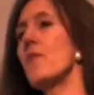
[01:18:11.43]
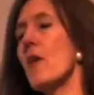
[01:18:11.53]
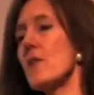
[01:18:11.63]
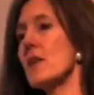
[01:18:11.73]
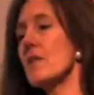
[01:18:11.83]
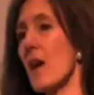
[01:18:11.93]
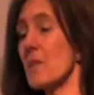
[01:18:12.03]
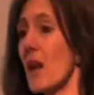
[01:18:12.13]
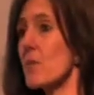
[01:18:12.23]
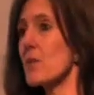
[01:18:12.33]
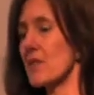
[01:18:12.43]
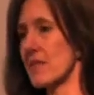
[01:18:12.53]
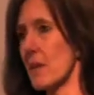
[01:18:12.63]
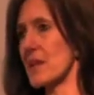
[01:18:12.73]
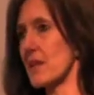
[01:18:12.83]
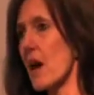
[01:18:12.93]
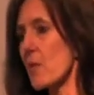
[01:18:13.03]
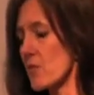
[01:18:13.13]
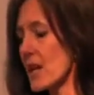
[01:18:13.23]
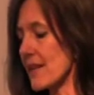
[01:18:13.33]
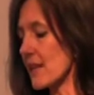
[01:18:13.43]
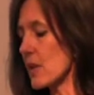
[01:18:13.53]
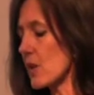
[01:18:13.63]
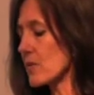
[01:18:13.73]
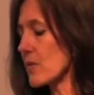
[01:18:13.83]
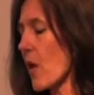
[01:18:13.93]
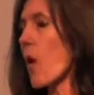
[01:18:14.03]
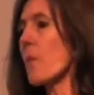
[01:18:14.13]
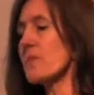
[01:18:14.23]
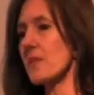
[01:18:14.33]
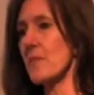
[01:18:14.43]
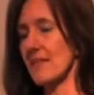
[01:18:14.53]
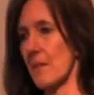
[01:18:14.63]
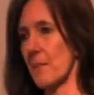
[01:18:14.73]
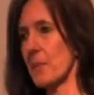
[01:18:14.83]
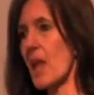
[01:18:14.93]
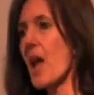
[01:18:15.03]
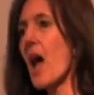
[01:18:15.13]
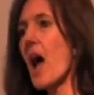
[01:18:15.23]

I would sum it up really as a lot of optimism